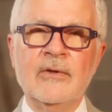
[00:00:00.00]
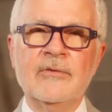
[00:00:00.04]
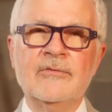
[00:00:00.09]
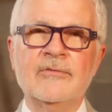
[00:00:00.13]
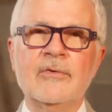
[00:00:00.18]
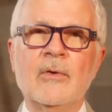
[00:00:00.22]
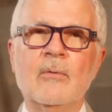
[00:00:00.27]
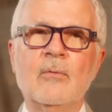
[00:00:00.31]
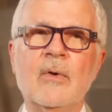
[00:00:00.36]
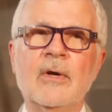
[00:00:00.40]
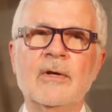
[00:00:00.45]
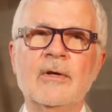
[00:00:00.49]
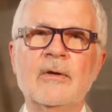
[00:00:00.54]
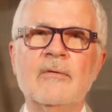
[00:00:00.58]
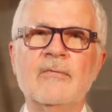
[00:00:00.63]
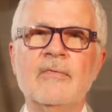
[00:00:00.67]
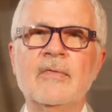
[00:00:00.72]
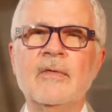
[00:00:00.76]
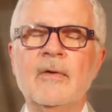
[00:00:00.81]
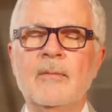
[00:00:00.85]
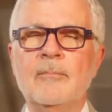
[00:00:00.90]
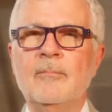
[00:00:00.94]
So one
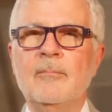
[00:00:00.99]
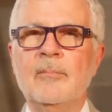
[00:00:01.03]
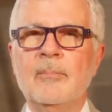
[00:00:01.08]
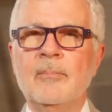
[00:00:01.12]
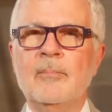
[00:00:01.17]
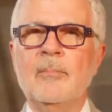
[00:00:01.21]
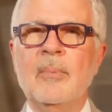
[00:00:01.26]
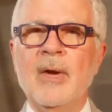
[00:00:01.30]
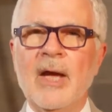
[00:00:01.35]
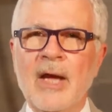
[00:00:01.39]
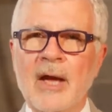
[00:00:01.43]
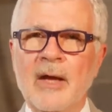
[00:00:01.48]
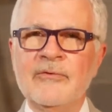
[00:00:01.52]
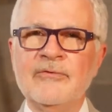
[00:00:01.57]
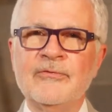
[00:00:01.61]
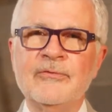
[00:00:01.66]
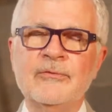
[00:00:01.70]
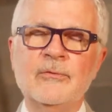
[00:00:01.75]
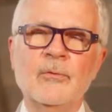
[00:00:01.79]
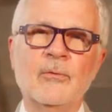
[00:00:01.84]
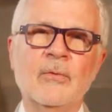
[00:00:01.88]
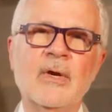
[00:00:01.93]
of the
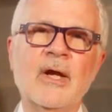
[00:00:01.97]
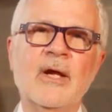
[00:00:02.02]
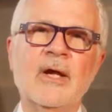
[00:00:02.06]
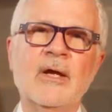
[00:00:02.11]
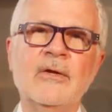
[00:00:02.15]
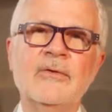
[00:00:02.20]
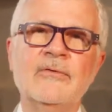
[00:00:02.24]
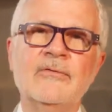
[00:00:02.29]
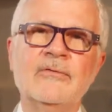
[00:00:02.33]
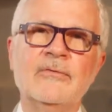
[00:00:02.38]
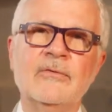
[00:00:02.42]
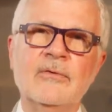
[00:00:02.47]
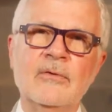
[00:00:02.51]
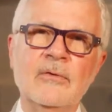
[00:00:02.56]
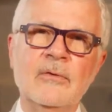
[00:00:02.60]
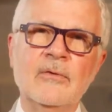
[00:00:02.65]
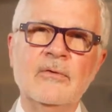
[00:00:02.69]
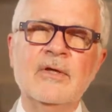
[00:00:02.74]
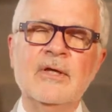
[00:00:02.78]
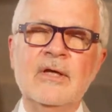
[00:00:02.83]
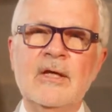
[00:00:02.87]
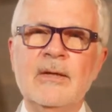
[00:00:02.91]
best ways
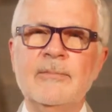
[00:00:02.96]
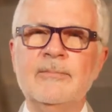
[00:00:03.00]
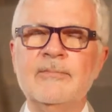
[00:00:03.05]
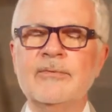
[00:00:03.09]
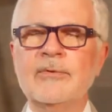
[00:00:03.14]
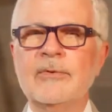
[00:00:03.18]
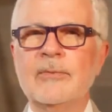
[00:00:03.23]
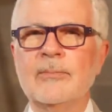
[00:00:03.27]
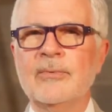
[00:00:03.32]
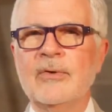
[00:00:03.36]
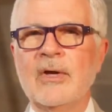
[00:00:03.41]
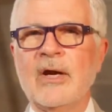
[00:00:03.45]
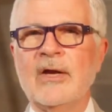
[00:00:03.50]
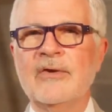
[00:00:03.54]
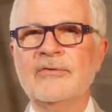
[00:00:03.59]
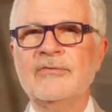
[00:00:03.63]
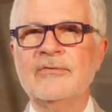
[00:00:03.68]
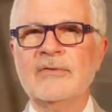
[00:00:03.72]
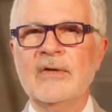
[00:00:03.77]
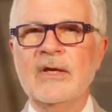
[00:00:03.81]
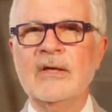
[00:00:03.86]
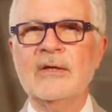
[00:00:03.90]
to keep your
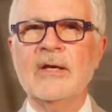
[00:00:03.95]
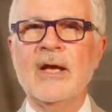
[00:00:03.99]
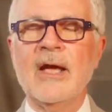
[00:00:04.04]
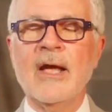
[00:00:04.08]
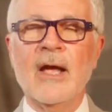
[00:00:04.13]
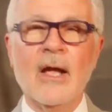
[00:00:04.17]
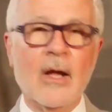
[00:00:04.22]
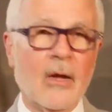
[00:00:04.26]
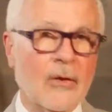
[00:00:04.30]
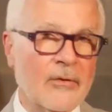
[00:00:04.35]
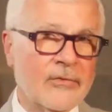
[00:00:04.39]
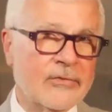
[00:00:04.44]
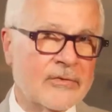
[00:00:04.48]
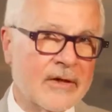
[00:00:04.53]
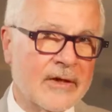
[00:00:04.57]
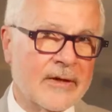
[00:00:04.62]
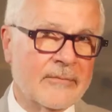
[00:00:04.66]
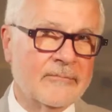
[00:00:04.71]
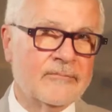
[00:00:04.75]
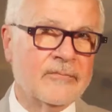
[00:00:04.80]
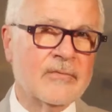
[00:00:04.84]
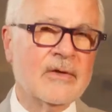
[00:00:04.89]
prostate
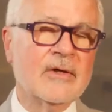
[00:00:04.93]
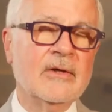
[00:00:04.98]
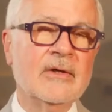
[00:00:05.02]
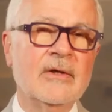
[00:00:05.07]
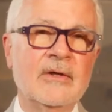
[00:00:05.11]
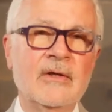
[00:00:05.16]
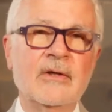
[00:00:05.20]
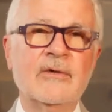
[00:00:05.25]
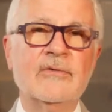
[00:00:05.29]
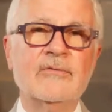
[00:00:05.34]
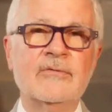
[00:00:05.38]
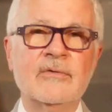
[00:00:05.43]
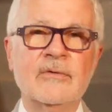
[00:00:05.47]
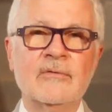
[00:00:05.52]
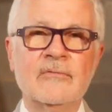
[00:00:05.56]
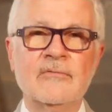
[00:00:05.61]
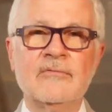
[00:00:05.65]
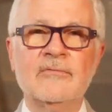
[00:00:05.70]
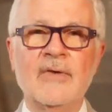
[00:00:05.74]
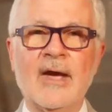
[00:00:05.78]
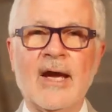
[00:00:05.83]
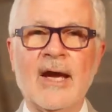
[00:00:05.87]
healthy is,
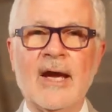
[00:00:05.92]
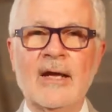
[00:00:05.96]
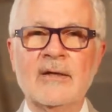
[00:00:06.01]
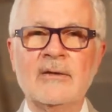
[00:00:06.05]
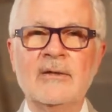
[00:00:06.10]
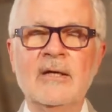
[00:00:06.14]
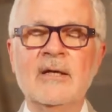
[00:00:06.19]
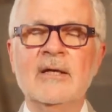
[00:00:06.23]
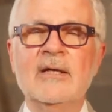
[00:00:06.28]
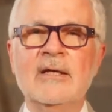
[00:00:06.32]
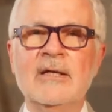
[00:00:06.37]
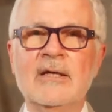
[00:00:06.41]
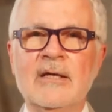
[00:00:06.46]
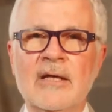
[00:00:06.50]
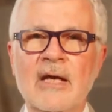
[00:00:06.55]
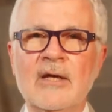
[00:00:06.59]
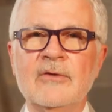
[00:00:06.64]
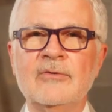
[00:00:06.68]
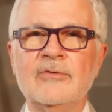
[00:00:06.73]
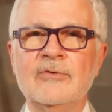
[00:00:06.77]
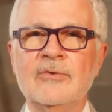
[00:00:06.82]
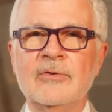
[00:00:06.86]
in fact,
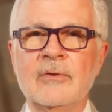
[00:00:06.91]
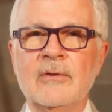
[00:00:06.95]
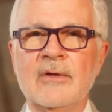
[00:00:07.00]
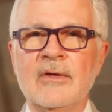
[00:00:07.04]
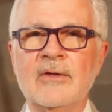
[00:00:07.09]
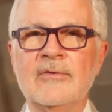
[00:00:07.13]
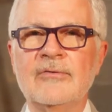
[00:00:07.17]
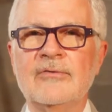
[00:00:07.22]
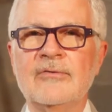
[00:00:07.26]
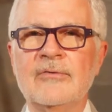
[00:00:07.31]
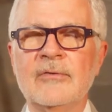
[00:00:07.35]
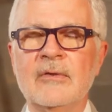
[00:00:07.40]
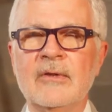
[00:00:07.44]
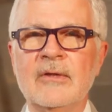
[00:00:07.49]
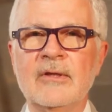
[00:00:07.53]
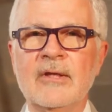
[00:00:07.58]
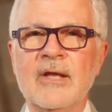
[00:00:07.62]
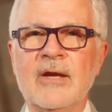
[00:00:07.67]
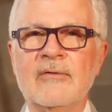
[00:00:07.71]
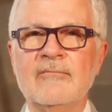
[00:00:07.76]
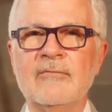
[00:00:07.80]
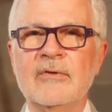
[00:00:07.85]
get your
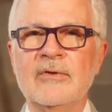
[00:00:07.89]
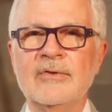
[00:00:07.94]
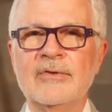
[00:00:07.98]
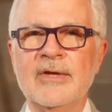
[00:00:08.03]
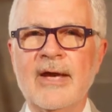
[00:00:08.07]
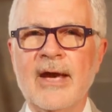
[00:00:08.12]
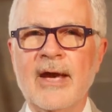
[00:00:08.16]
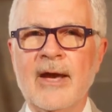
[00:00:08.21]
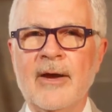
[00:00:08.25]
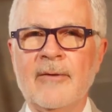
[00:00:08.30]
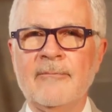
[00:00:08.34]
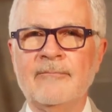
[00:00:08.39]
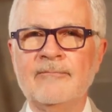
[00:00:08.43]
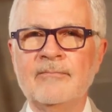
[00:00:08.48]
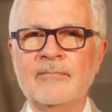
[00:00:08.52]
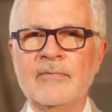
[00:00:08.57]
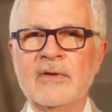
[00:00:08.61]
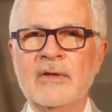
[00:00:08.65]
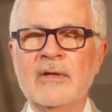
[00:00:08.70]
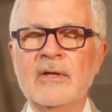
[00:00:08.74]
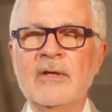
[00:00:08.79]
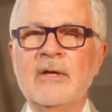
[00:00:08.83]
insulin level down.
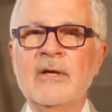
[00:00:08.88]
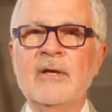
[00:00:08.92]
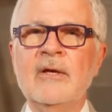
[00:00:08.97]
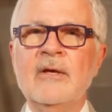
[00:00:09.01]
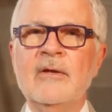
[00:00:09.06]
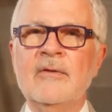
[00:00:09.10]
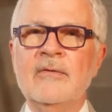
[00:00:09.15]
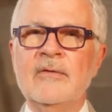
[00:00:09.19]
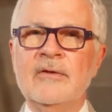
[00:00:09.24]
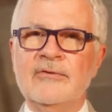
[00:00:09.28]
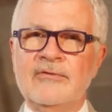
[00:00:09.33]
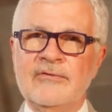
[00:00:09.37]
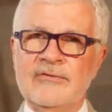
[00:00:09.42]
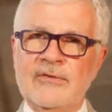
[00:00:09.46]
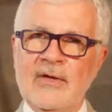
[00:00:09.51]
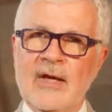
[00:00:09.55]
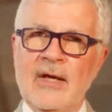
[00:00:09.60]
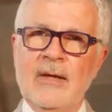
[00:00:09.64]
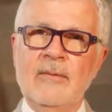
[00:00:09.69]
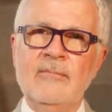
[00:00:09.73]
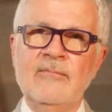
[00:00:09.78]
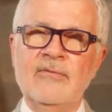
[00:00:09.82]
The
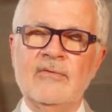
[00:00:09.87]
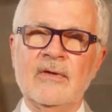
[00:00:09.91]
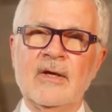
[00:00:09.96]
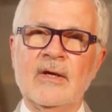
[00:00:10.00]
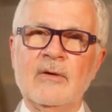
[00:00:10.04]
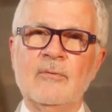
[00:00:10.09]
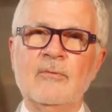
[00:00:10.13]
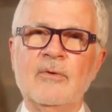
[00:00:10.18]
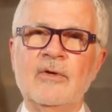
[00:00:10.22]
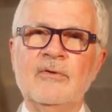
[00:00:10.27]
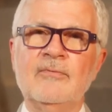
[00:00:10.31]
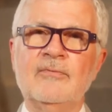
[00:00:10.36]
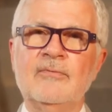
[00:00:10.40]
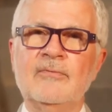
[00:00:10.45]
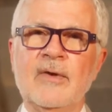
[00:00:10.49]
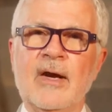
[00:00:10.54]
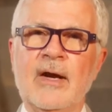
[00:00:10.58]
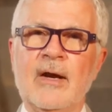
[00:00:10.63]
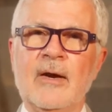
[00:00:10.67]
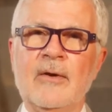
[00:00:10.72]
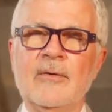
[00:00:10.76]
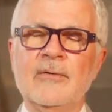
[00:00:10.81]
same thing we've
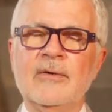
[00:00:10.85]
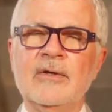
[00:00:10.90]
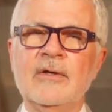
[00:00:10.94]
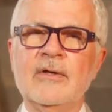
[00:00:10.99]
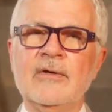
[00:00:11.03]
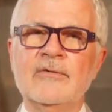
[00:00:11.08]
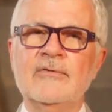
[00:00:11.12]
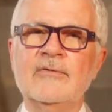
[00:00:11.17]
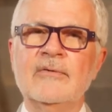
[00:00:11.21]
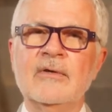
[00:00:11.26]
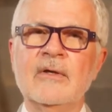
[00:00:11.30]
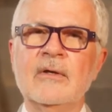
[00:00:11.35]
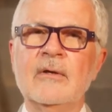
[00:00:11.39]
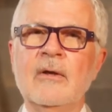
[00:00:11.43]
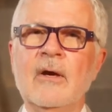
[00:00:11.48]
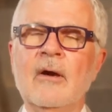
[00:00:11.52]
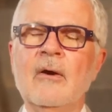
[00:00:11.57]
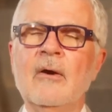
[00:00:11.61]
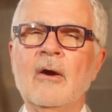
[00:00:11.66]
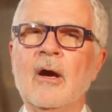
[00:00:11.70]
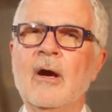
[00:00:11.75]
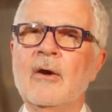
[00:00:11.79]
found is that
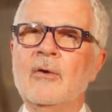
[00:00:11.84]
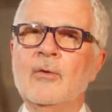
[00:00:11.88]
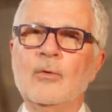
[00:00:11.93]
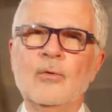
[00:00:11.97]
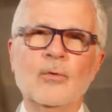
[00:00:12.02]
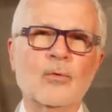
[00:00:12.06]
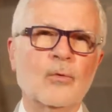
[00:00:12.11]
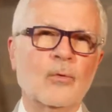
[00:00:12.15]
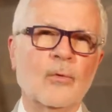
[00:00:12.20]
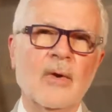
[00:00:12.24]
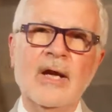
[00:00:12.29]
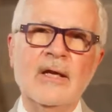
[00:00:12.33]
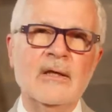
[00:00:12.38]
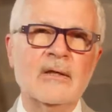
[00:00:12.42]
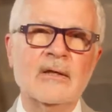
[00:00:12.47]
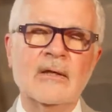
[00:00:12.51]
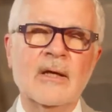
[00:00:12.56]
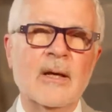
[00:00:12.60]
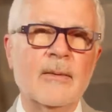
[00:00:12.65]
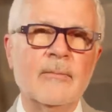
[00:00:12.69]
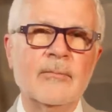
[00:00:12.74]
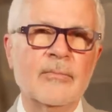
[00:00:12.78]
a great
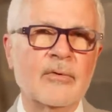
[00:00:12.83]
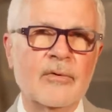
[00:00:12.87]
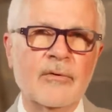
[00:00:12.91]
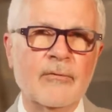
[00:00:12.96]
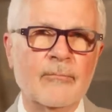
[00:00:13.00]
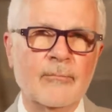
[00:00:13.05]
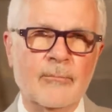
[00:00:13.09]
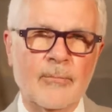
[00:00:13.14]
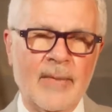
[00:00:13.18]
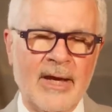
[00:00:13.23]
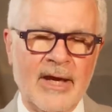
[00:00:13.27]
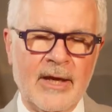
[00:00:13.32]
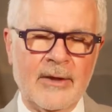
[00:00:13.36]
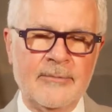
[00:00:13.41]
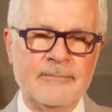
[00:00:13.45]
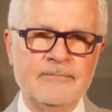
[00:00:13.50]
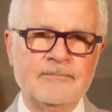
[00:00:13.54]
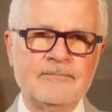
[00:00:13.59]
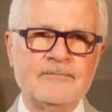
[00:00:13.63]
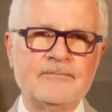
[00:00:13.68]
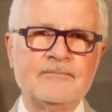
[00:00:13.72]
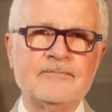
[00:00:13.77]
number of
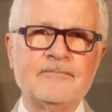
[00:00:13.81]
men